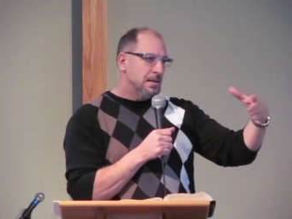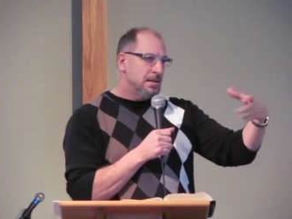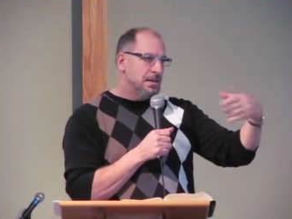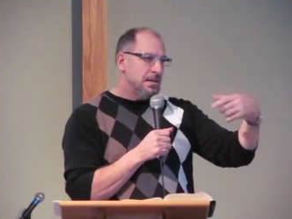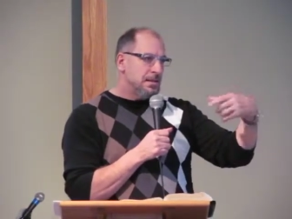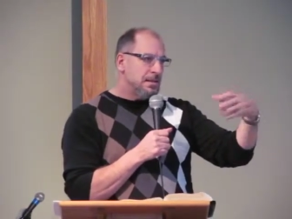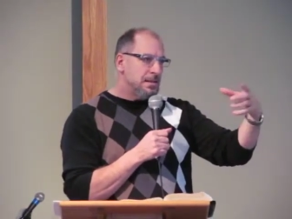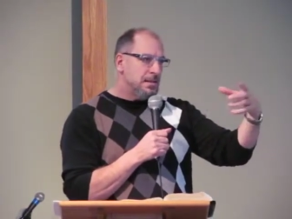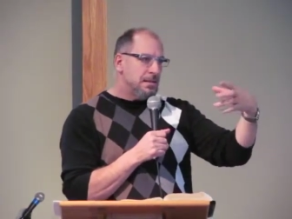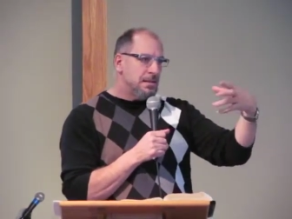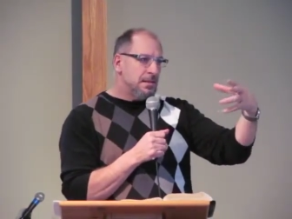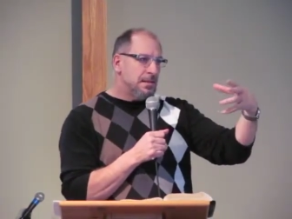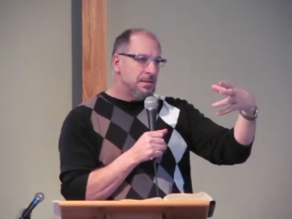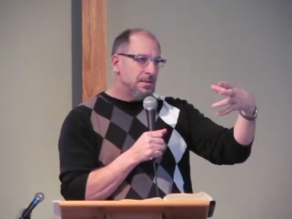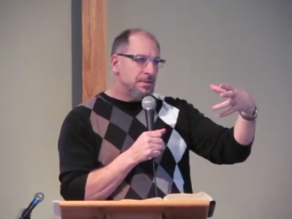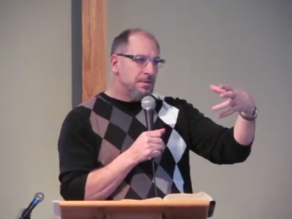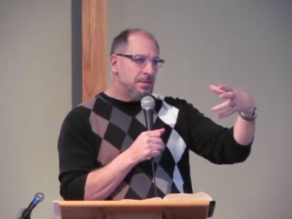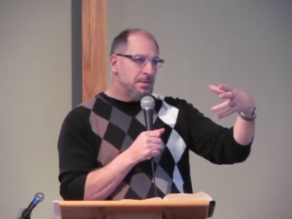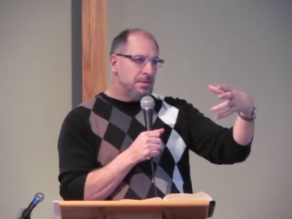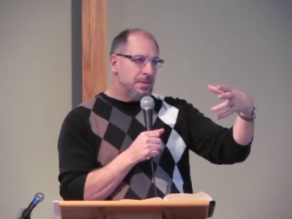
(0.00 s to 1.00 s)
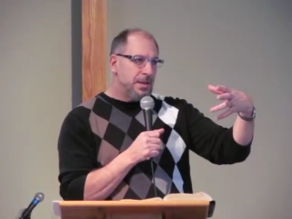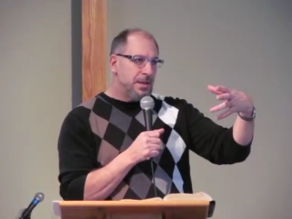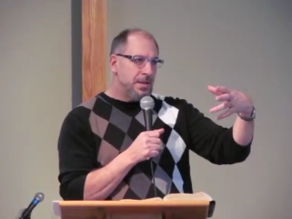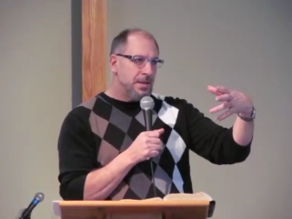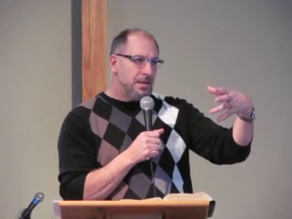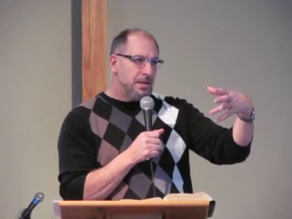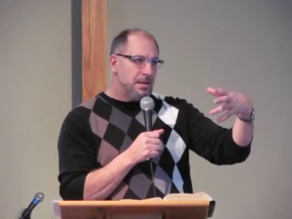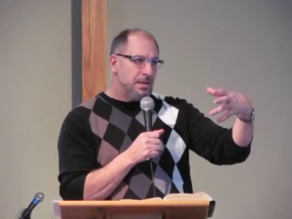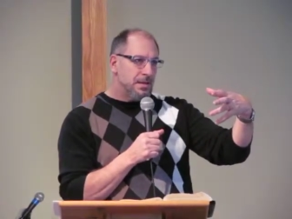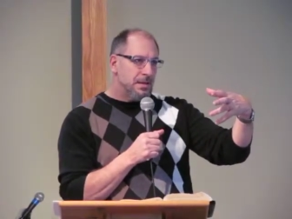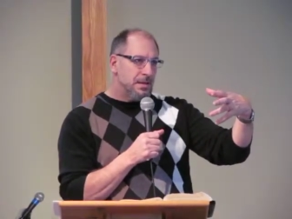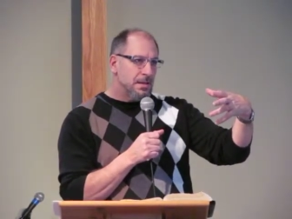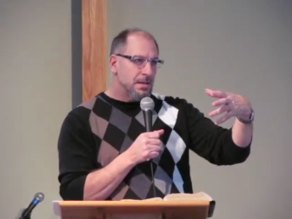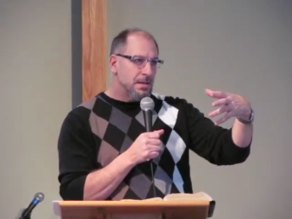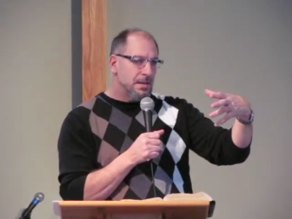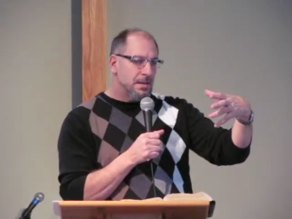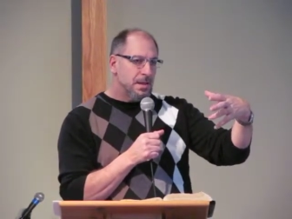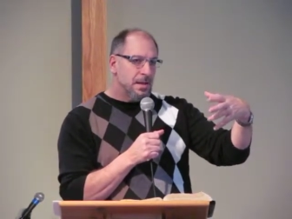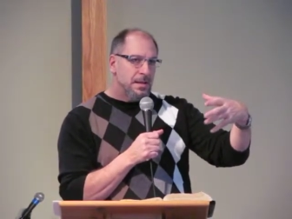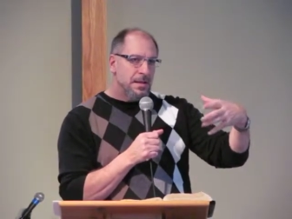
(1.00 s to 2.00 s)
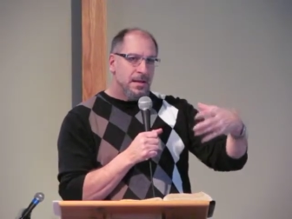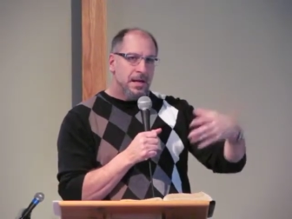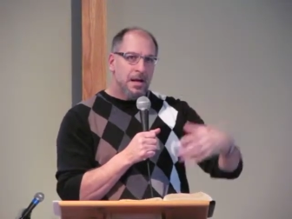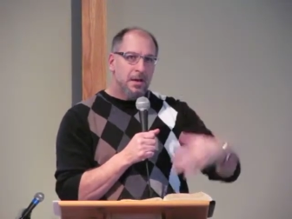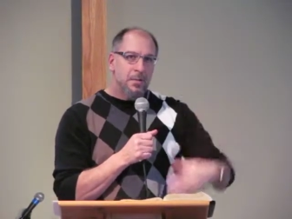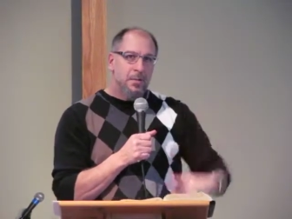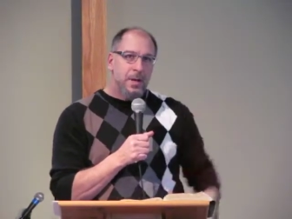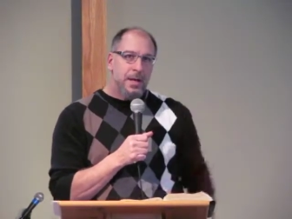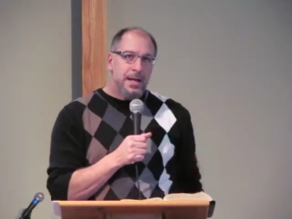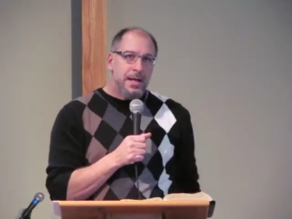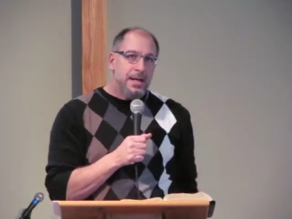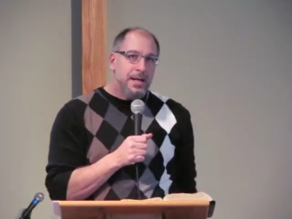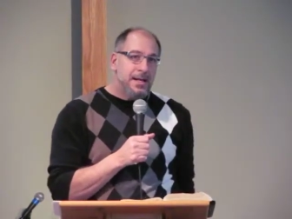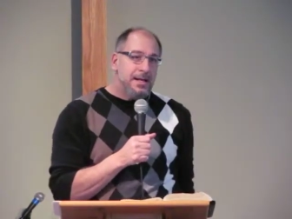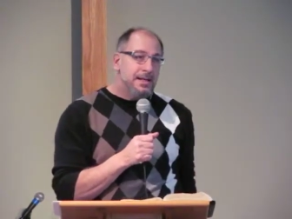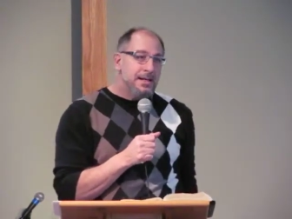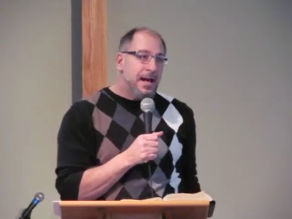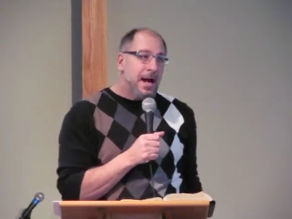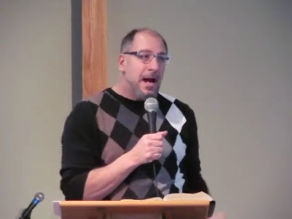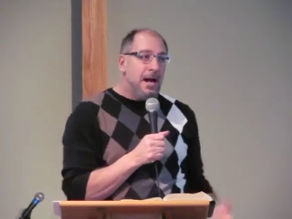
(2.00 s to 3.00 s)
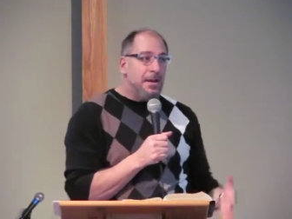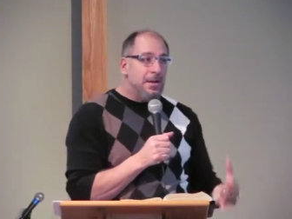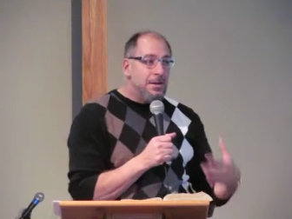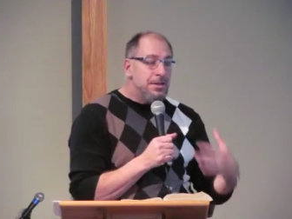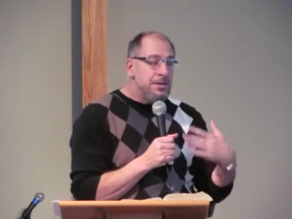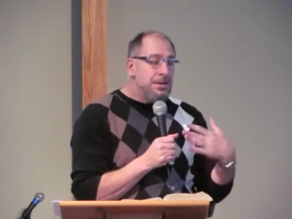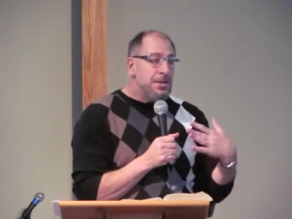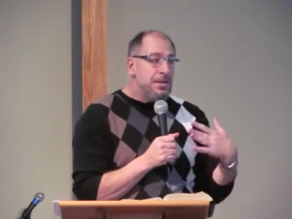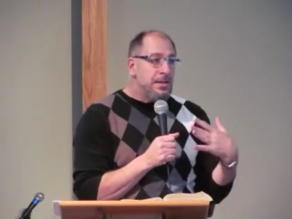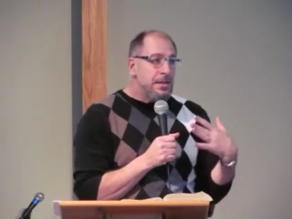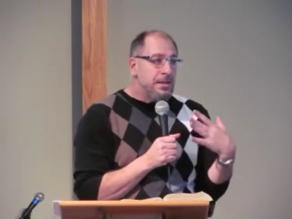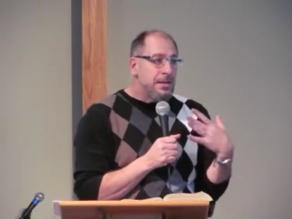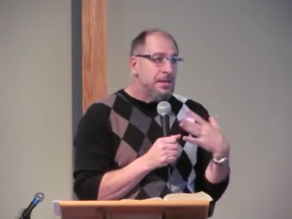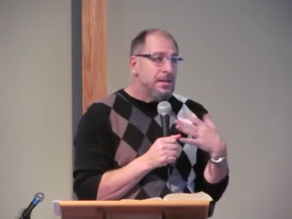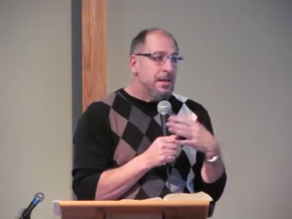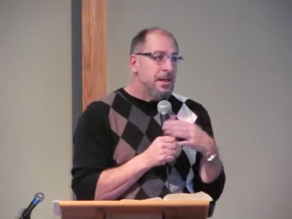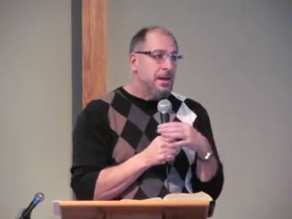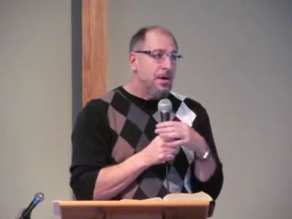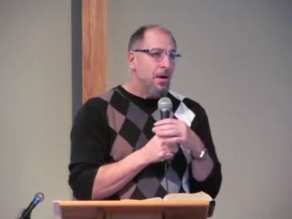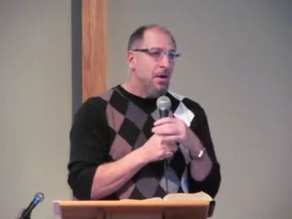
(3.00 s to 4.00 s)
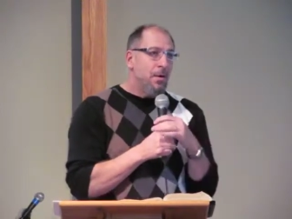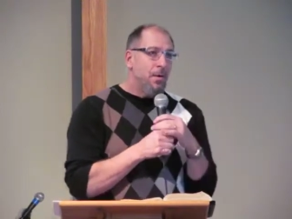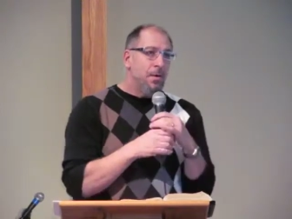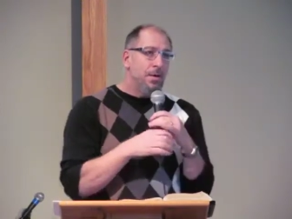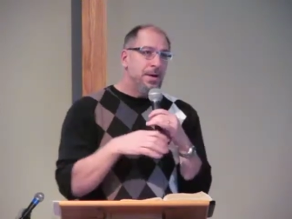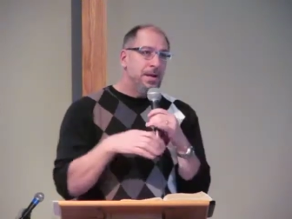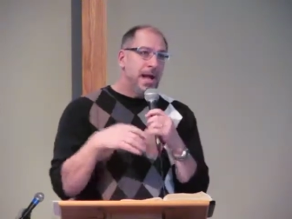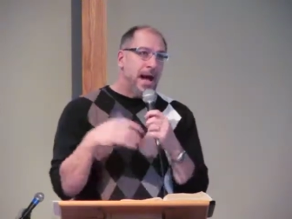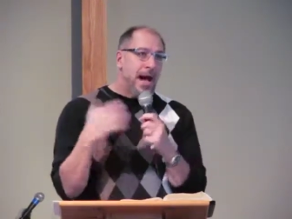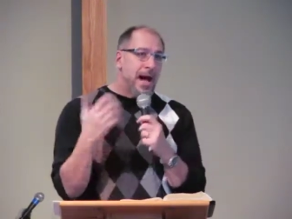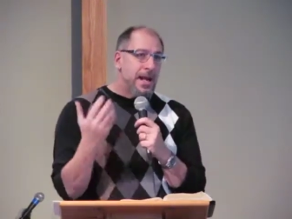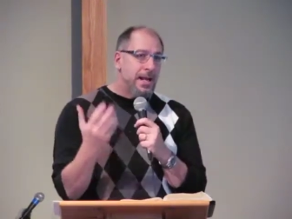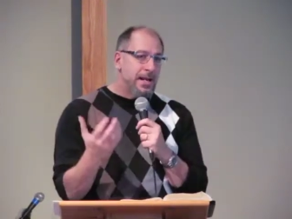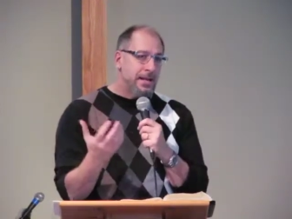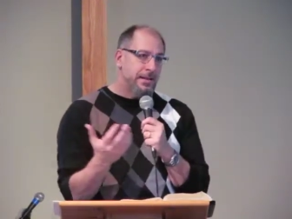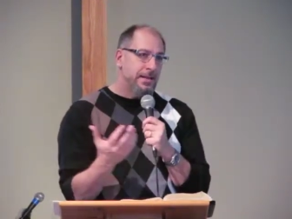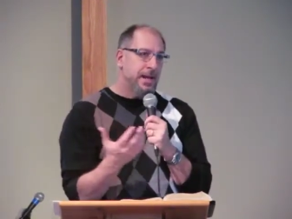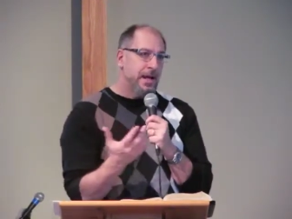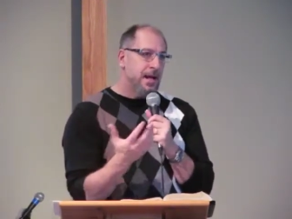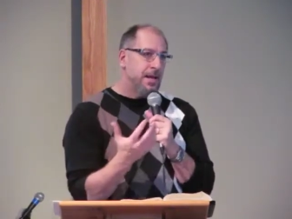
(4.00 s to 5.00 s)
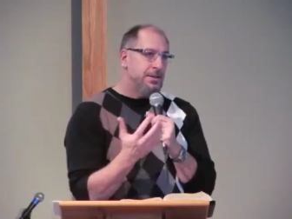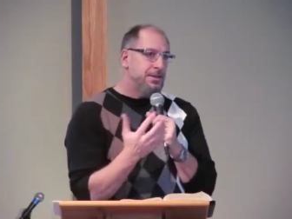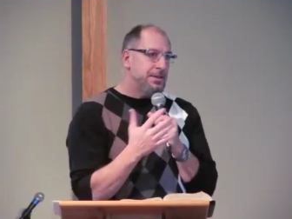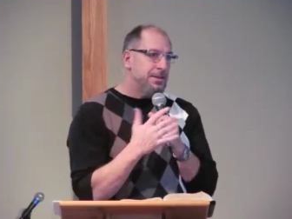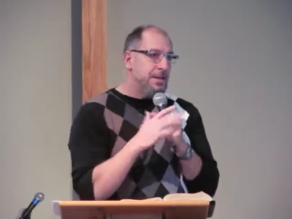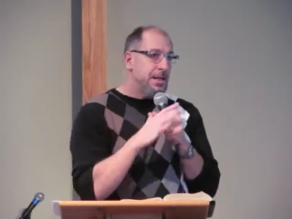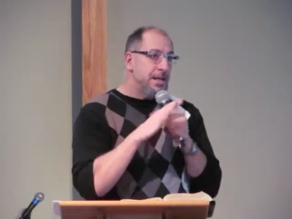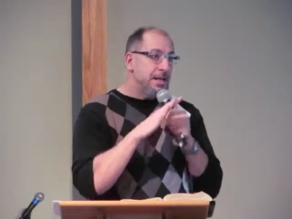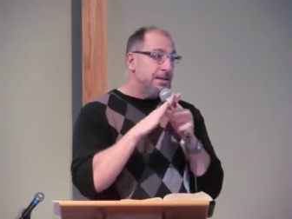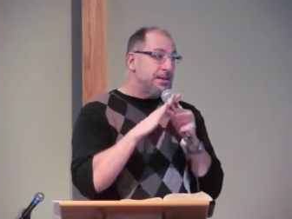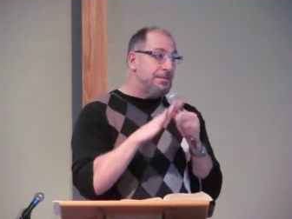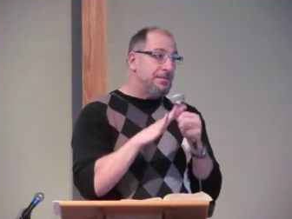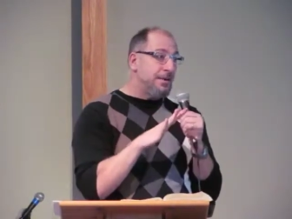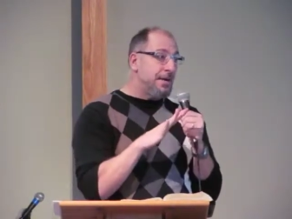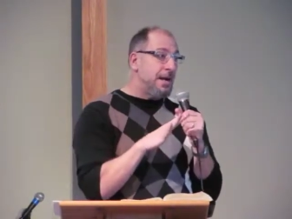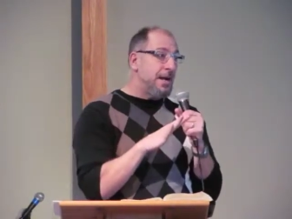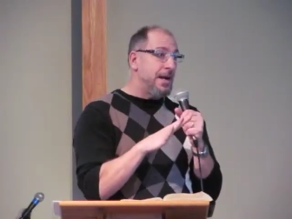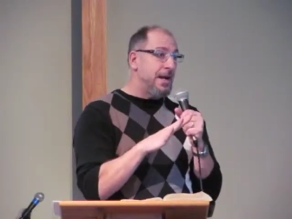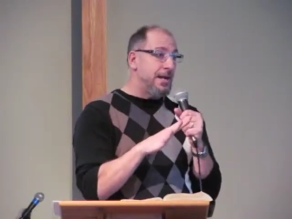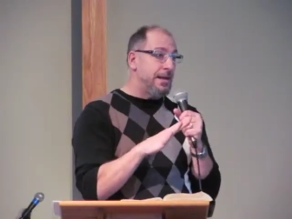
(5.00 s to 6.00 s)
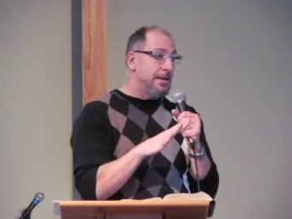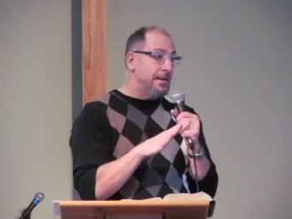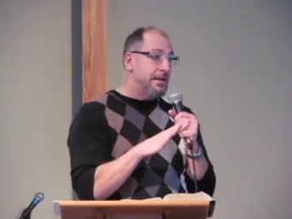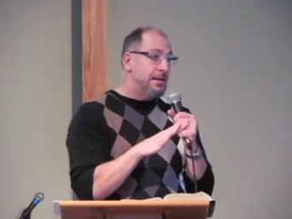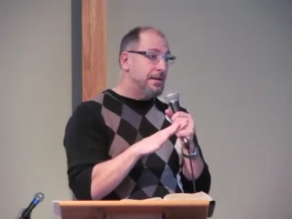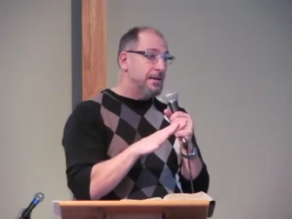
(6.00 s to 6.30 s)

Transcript: This is in you and me. Now, we can acknowledge it or not acknowledge it is fine.